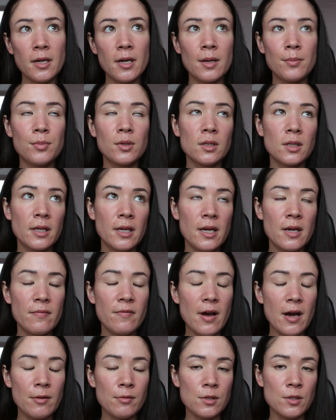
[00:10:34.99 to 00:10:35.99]
I believe
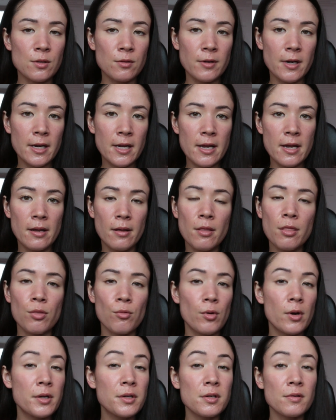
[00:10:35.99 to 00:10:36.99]
I was already
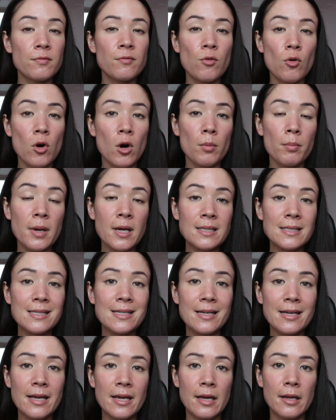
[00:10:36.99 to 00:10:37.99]
3 to 4 months
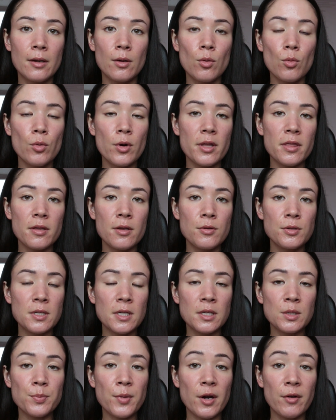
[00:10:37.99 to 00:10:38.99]
in with
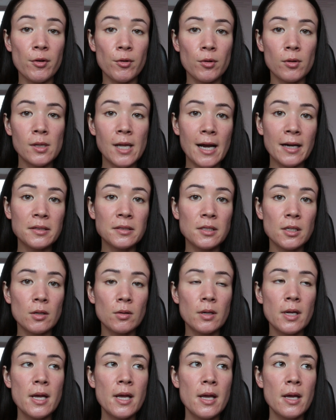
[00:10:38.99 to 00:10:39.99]
using Spironolactone,